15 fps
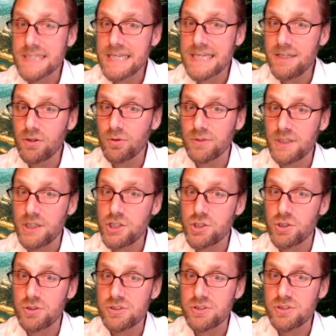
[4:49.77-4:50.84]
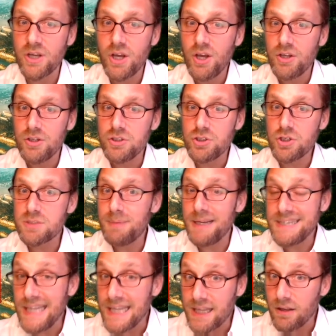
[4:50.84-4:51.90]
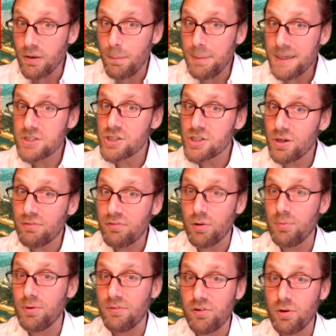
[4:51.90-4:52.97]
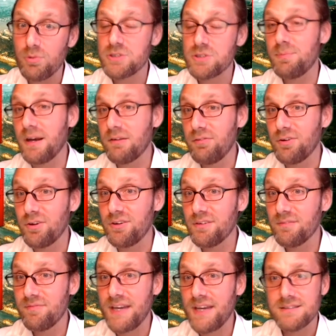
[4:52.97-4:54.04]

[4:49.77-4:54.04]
or skin conditions just by taking a picture from a smartphone.